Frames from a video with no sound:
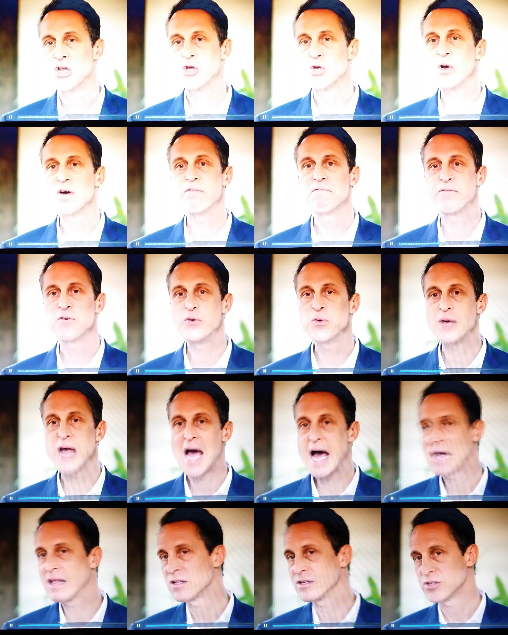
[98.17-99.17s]
Do you have food
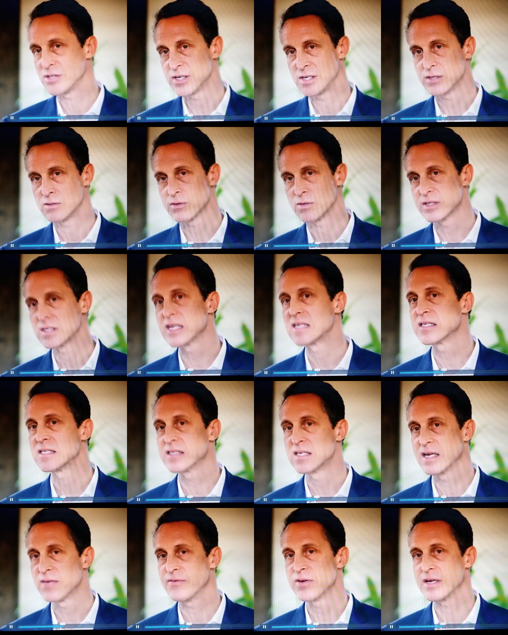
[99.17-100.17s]
allergies or
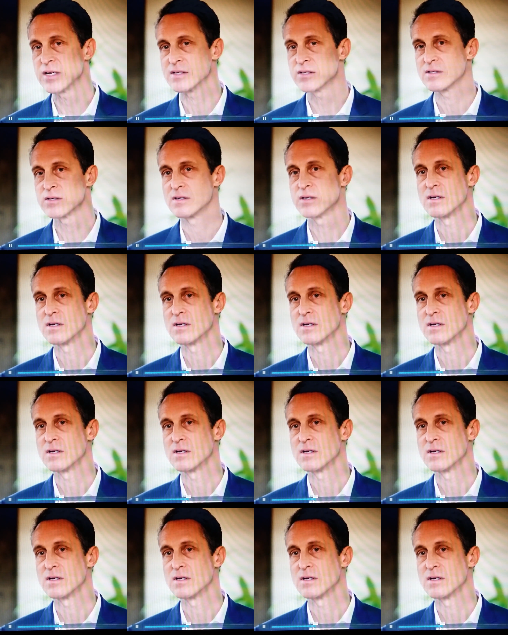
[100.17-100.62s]
sensitivities?